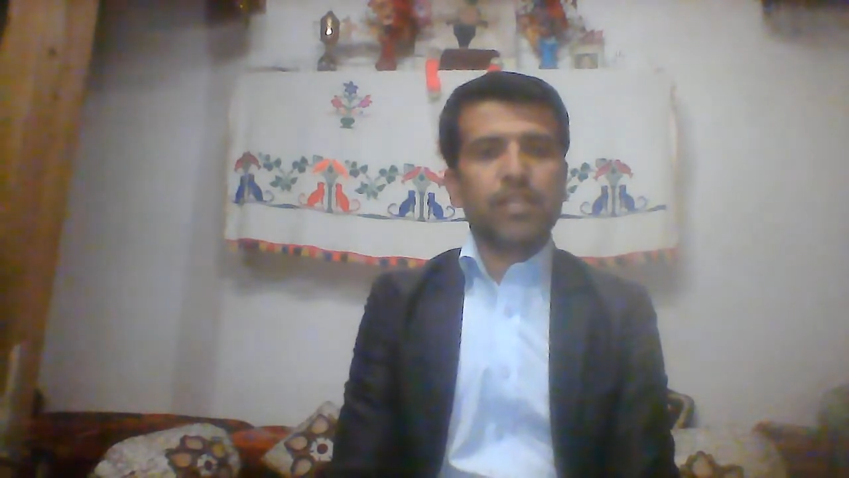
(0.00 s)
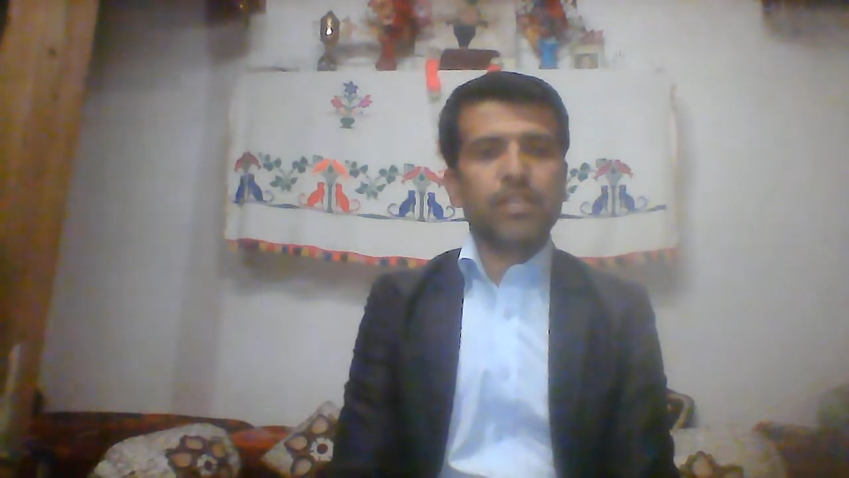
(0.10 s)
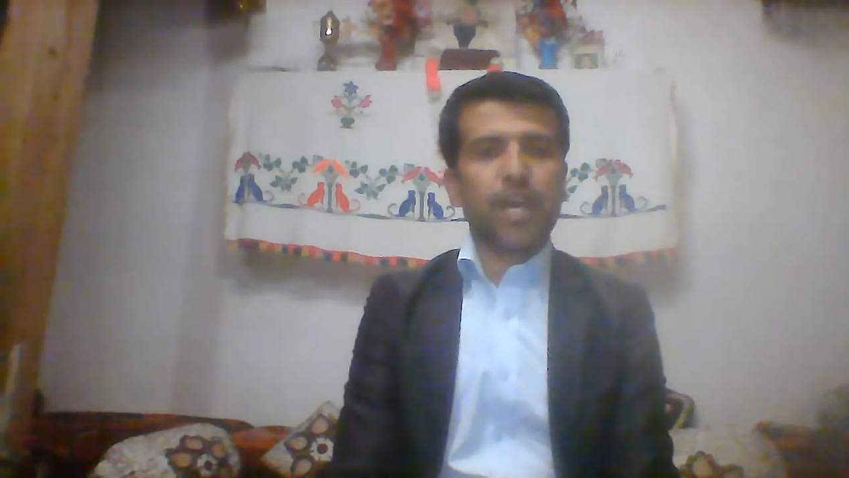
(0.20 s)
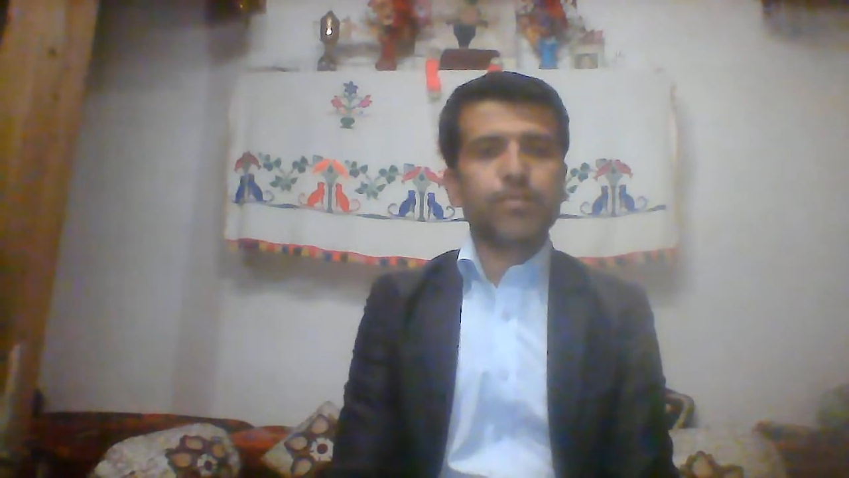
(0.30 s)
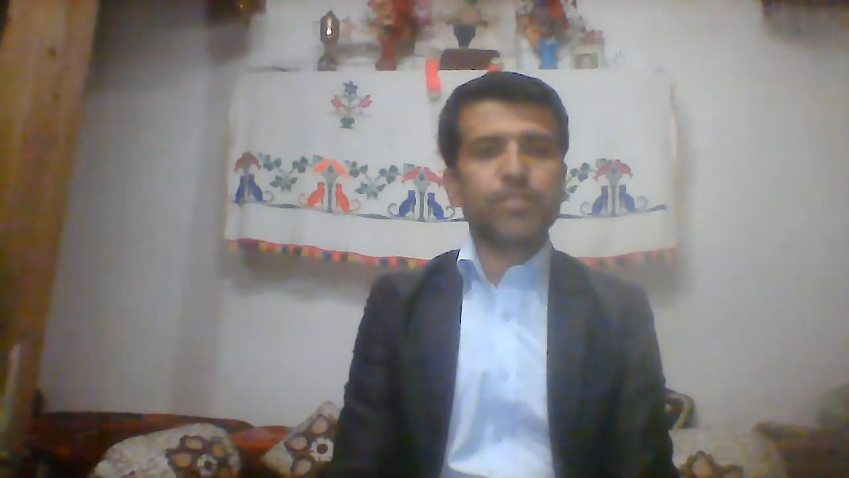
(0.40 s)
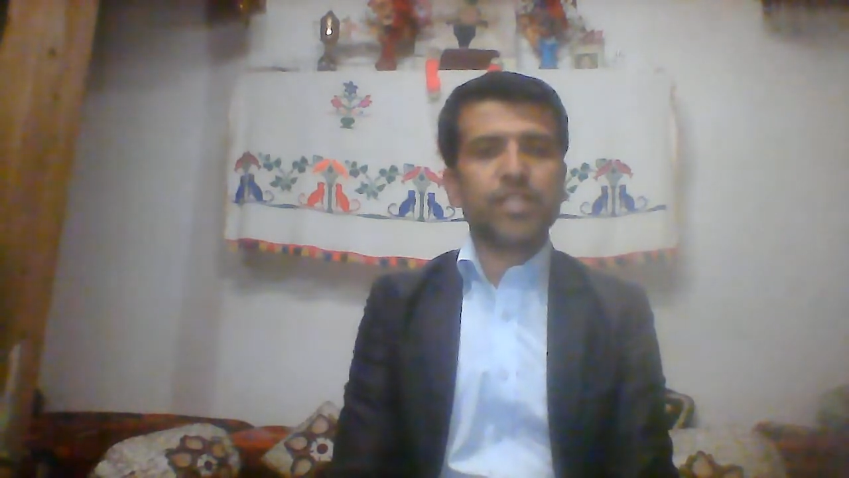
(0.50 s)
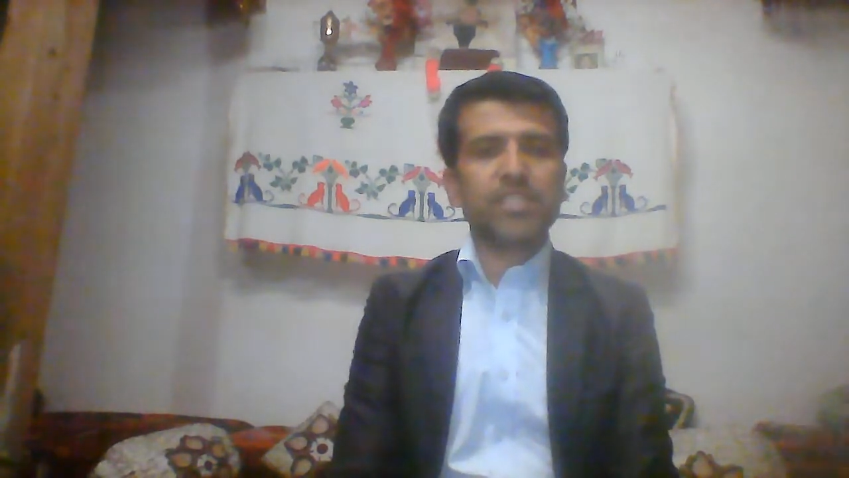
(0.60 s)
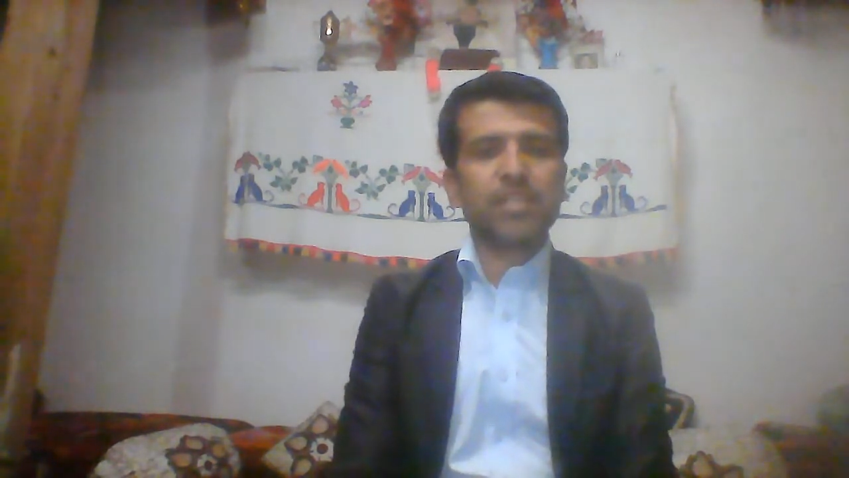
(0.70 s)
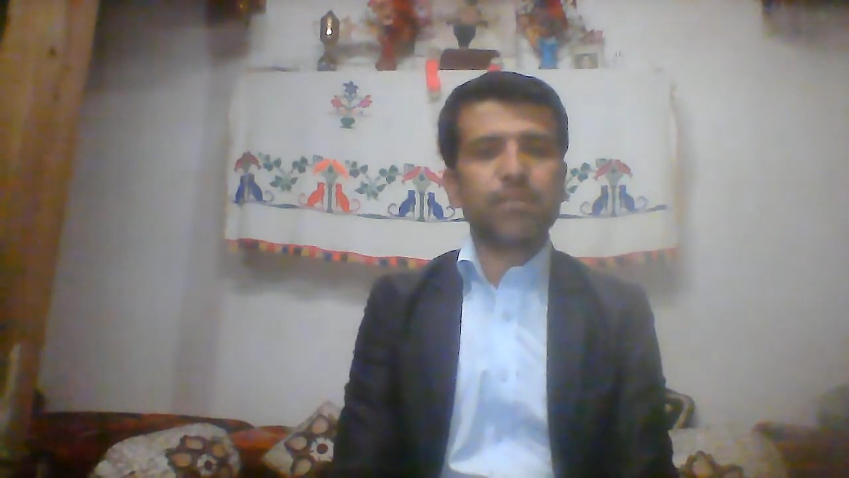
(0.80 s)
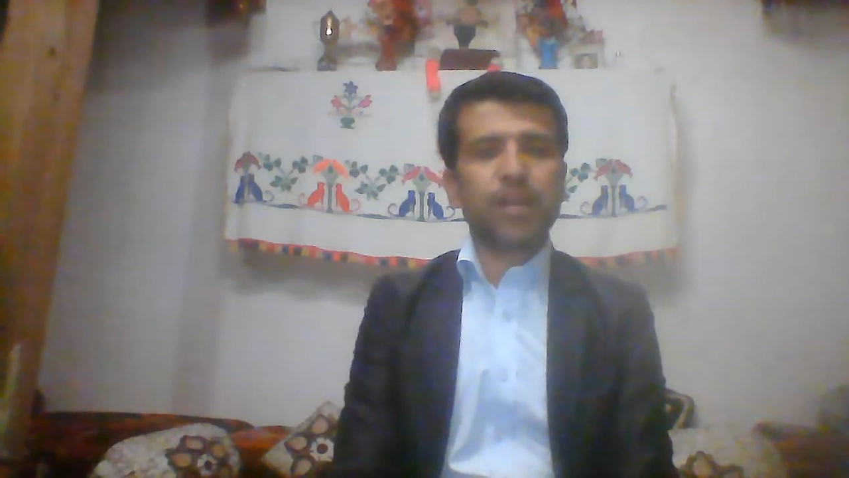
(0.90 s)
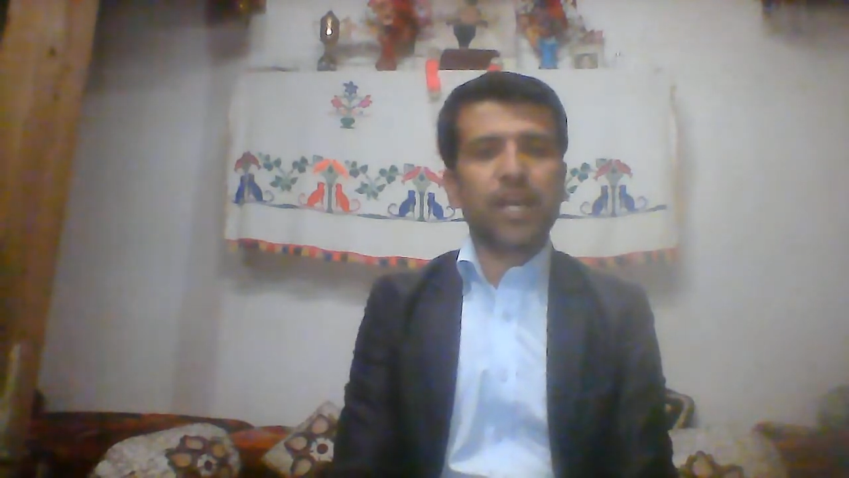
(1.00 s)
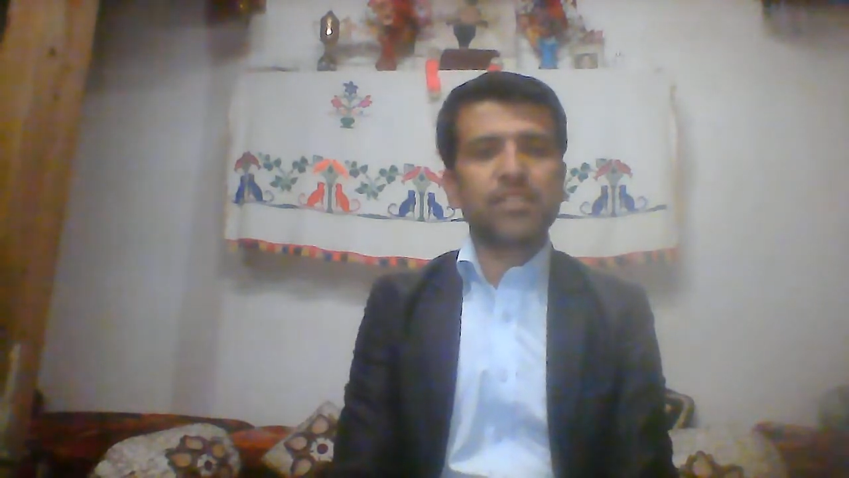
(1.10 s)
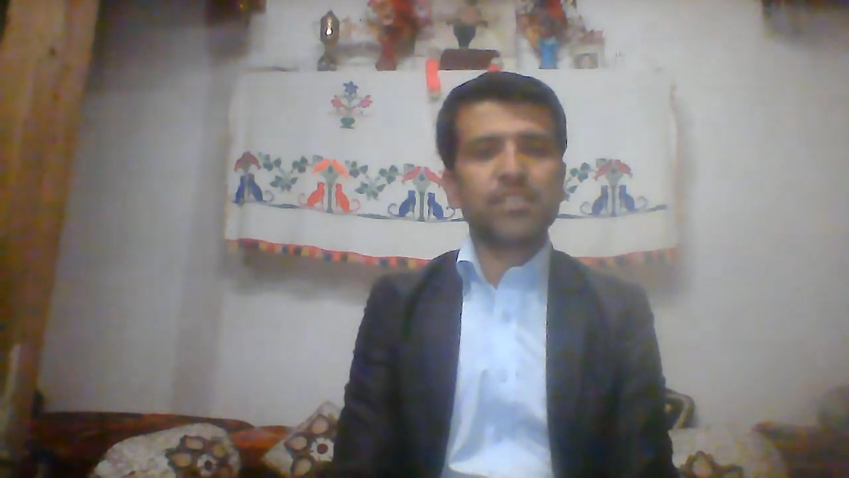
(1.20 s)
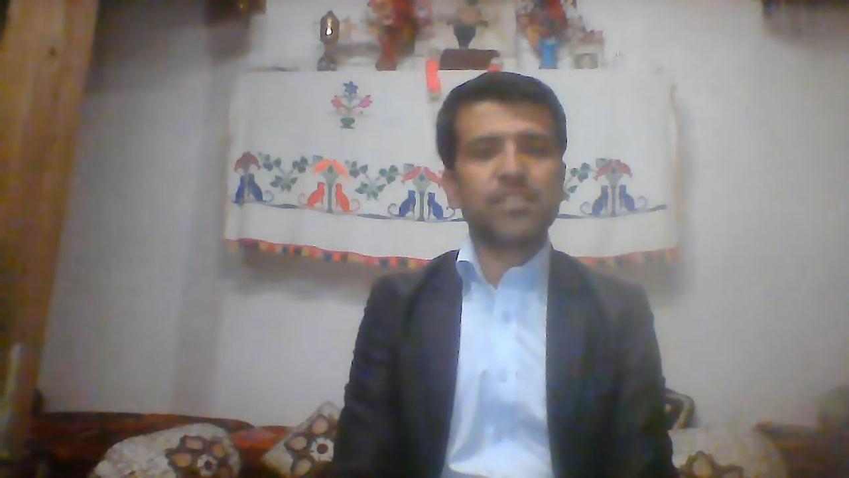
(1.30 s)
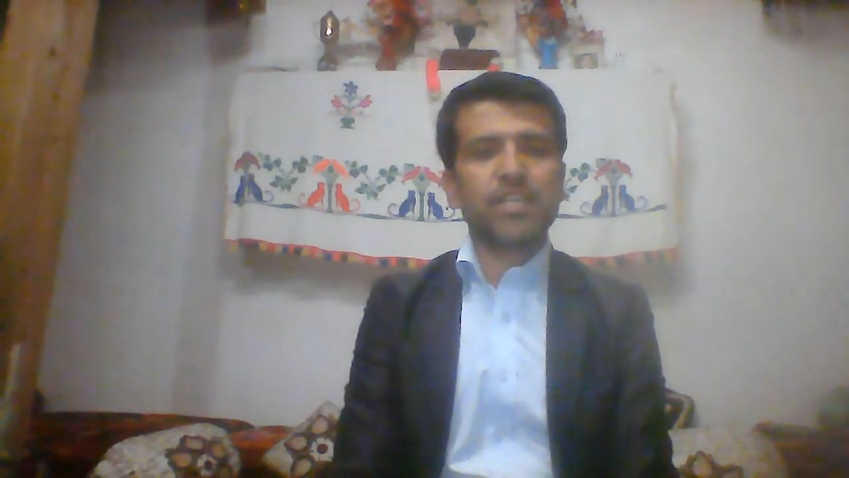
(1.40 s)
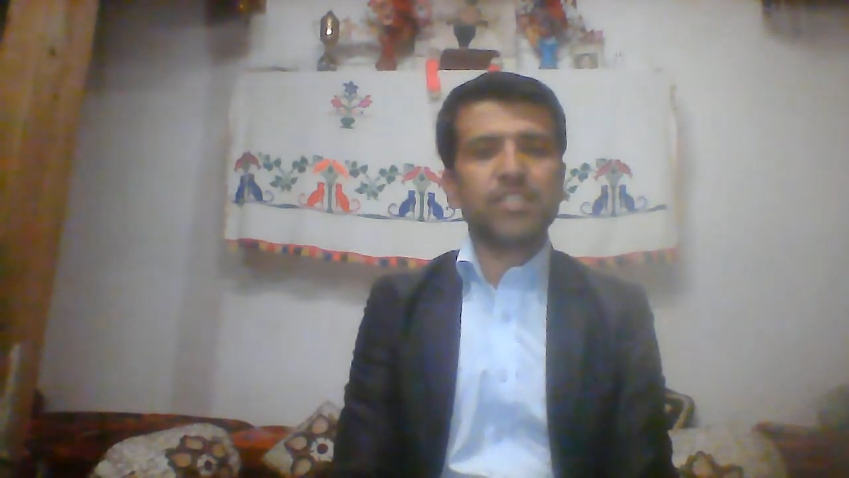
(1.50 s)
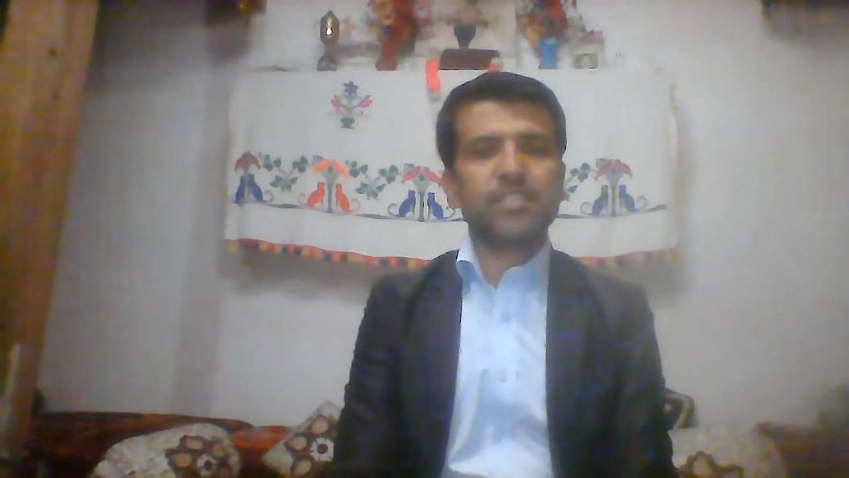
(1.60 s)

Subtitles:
The abstract summarizes the